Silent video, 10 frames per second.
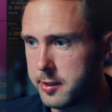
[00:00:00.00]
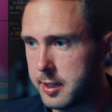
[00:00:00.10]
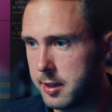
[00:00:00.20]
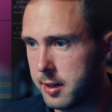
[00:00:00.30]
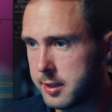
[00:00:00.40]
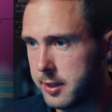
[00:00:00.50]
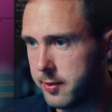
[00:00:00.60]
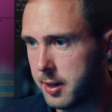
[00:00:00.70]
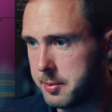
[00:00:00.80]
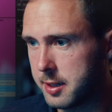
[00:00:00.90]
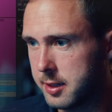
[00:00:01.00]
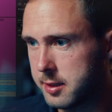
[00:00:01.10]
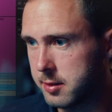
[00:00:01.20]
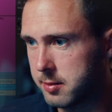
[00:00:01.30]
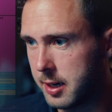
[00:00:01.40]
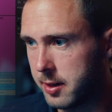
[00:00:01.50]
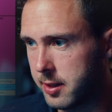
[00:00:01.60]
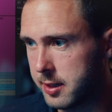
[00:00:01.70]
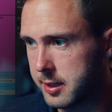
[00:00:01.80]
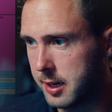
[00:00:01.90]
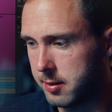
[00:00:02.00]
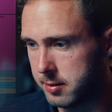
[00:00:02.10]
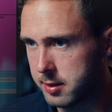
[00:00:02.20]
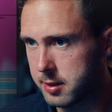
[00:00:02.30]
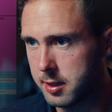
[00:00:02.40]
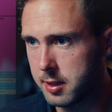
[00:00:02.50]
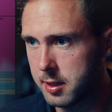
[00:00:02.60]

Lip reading: it an octave up and listen to how that sounds.